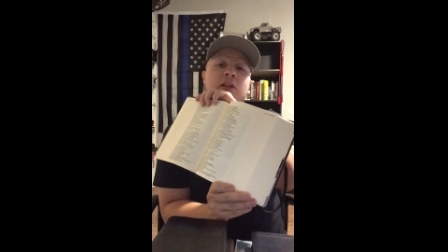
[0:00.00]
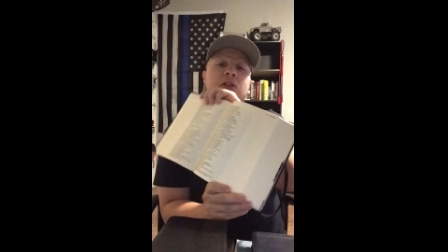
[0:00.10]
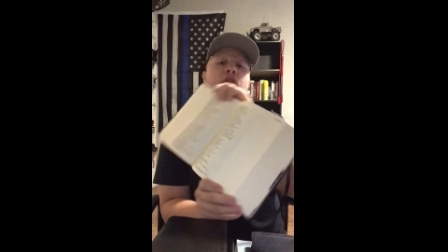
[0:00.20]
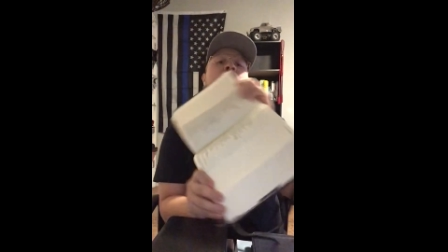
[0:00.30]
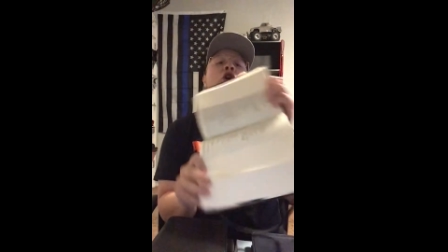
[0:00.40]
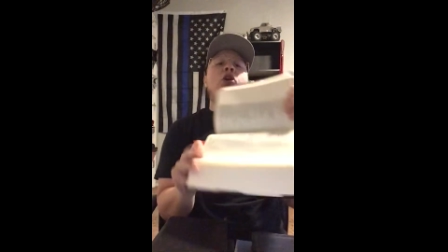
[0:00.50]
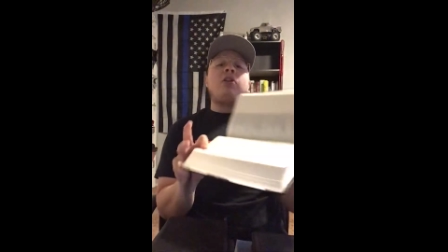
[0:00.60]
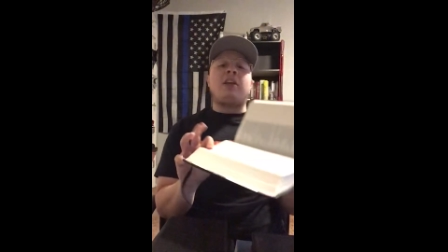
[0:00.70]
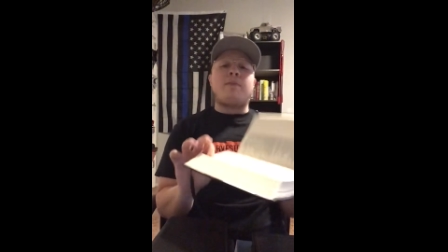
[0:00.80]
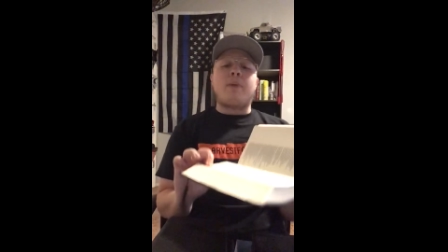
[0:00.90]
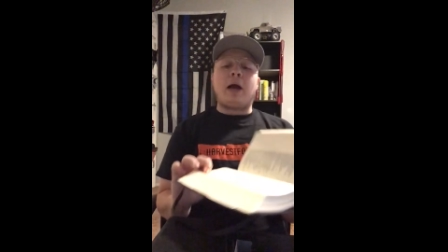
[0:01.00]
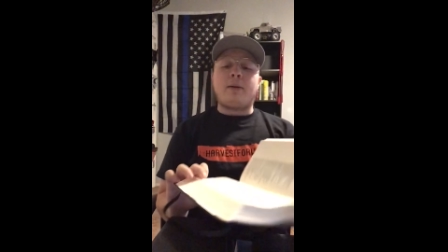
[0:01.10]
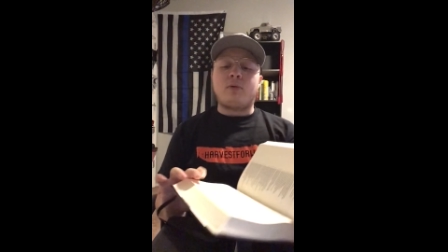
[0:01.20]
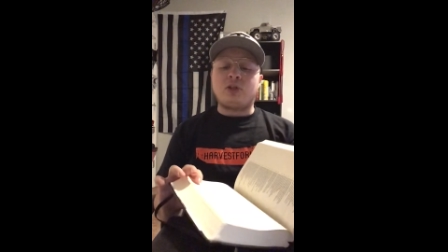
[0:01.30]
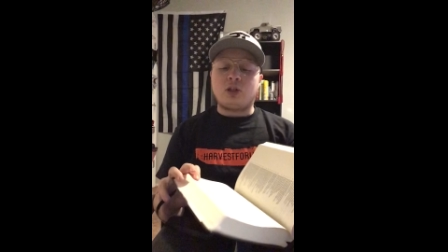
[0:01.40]
It's a journaling
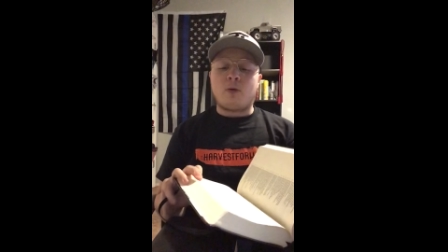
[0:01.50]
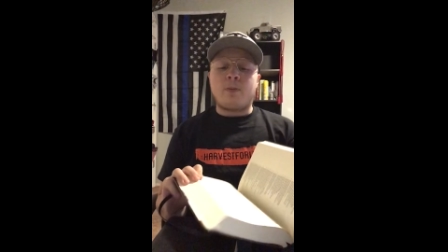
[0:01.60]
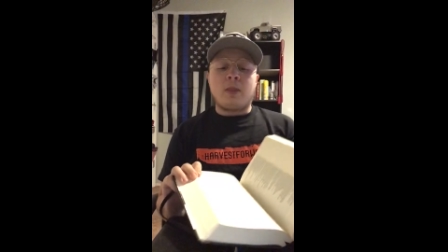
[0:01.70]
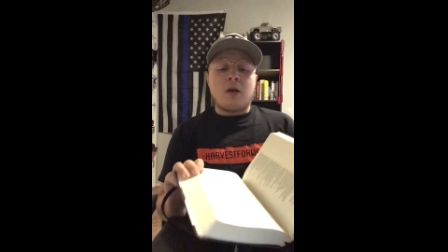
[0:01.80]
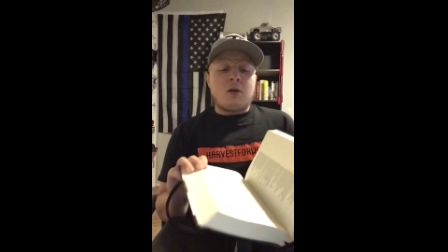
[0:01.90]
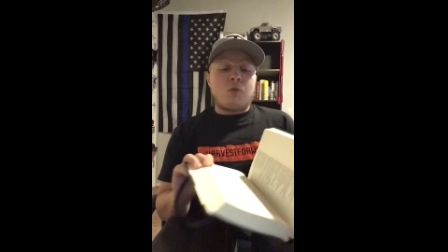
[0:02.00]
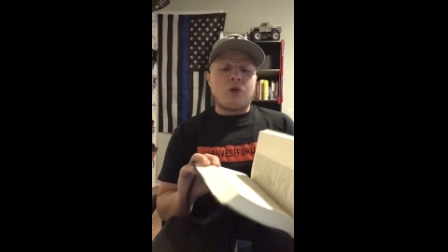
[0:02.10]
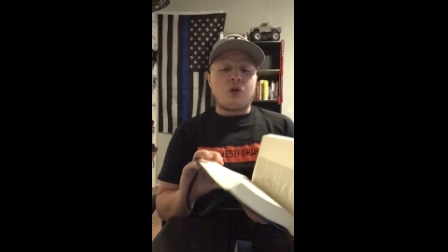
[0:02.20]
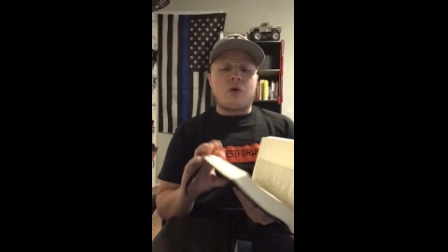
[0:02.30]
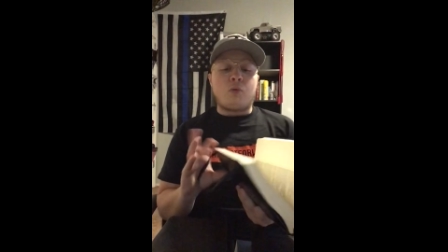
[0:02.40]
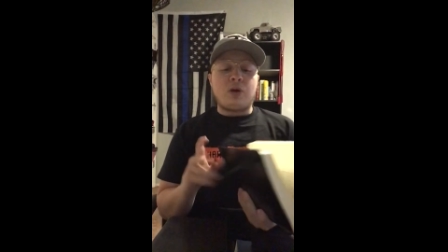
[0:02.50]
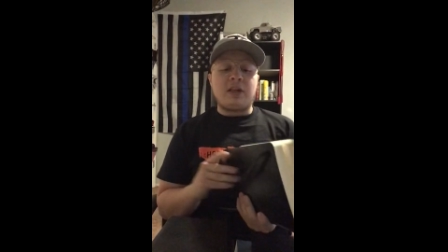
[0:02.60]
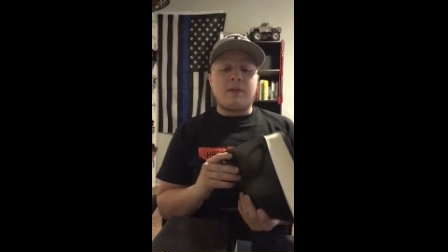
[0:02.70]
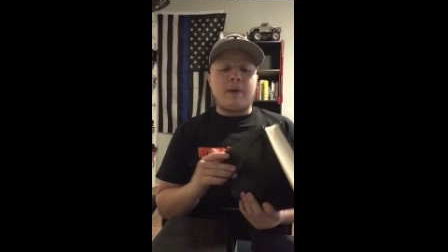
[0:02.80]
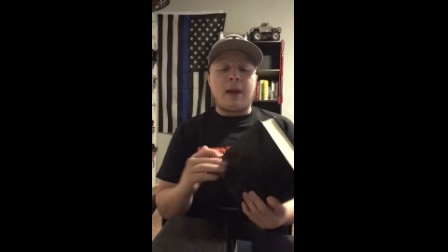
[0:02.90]
Bible. So when you are
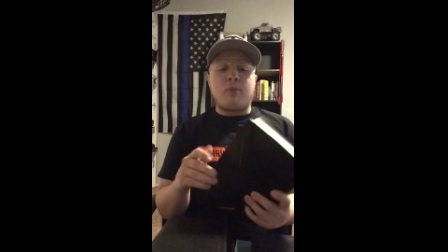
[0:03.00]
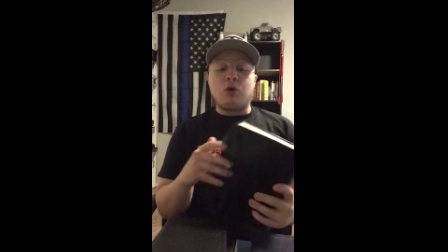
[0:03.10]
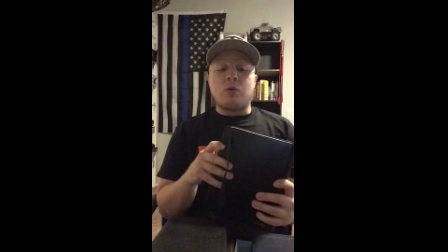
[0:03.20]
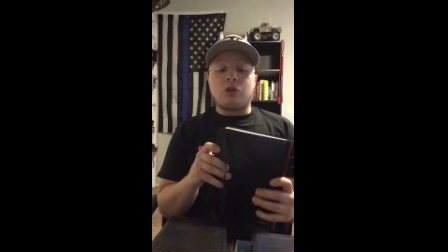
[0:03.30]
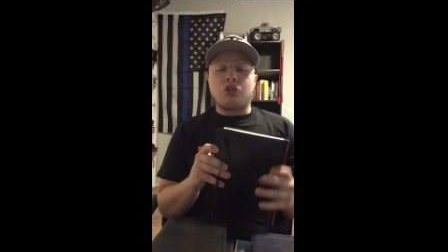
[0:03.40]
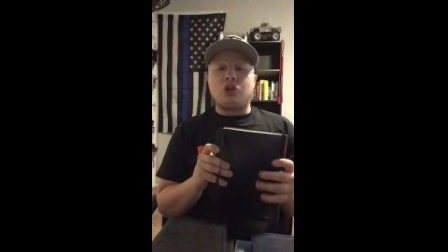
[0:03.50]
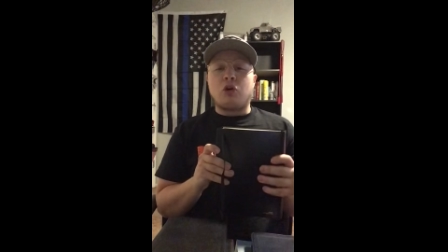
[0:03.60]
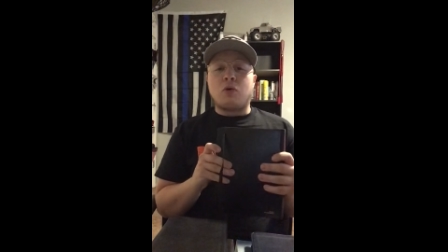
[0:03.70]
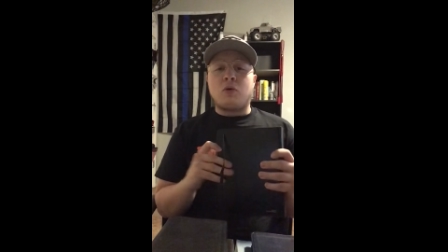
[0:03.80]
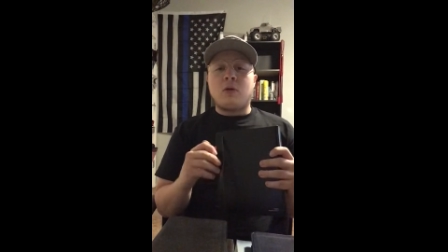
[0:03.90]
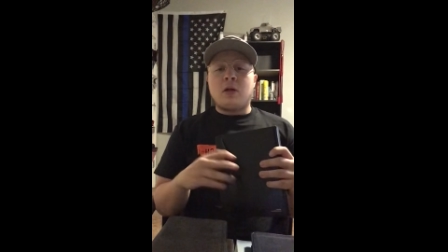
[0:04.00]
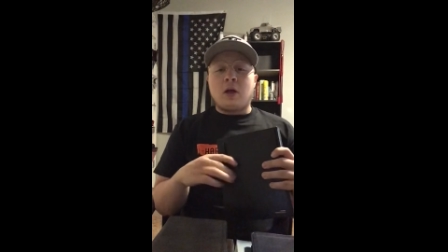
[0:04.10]
reading the Bible, you can journal